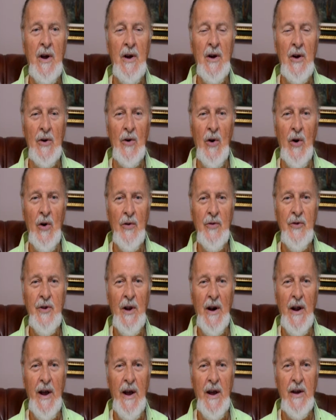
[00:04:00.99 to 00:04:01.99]
Roll of the
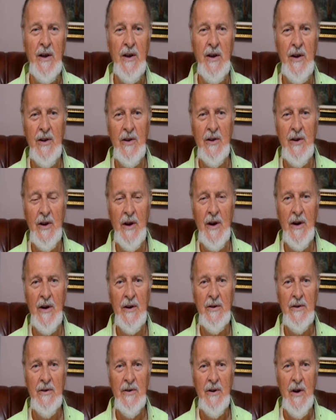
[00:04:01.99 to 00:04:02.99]
leg in
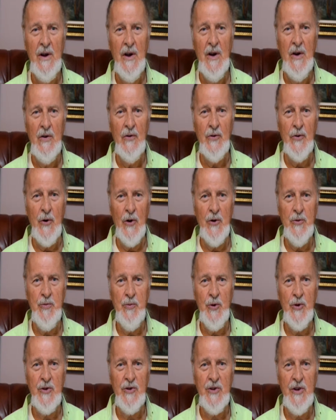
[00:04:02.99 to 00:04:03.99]
the front
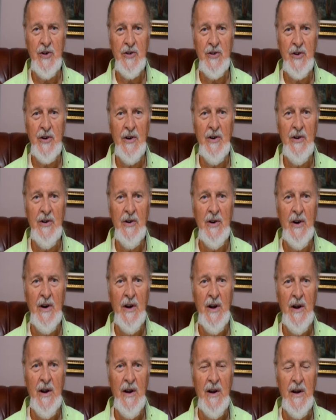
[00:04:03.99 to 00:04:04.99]
position
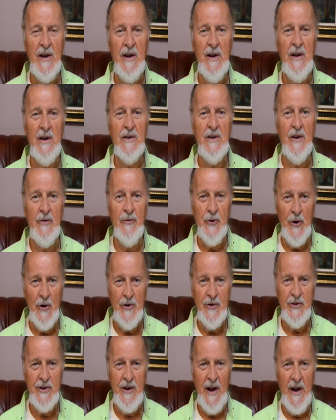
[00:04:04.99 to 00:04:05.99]
in the
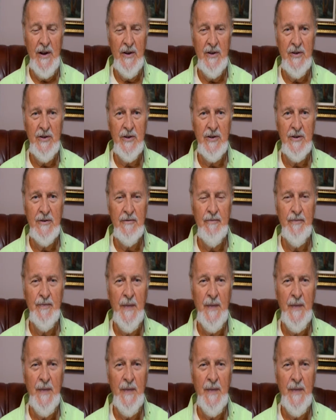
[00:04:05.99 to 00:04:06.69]
front stance.